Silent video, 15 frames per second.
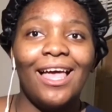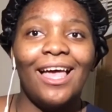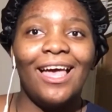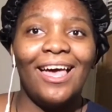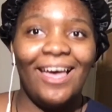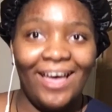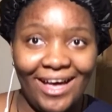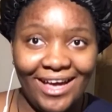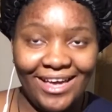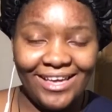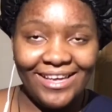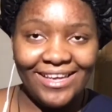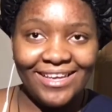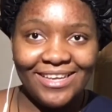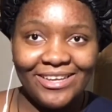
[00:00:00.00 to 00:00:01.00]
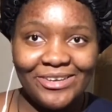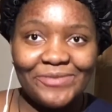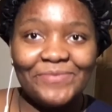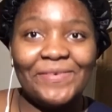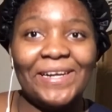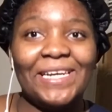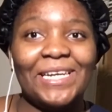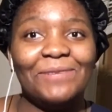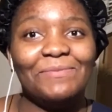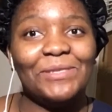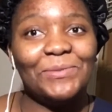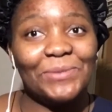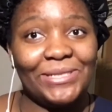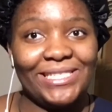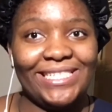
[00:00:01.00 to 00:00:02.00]
Hi, my name is
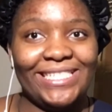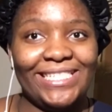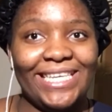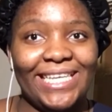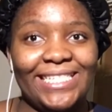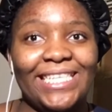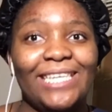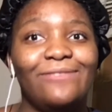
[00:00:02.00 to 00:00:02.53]
Princess.